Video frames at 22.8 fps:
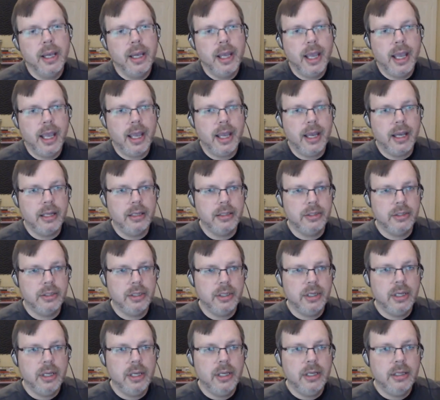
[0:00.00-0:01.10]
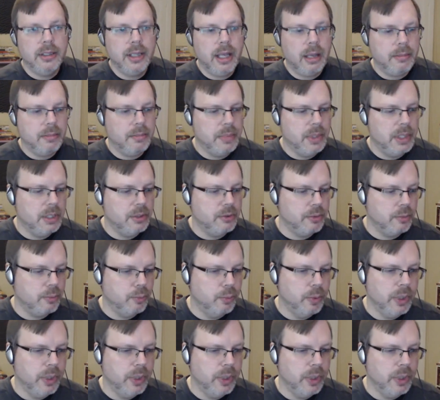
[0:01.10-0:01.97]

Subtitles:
and that means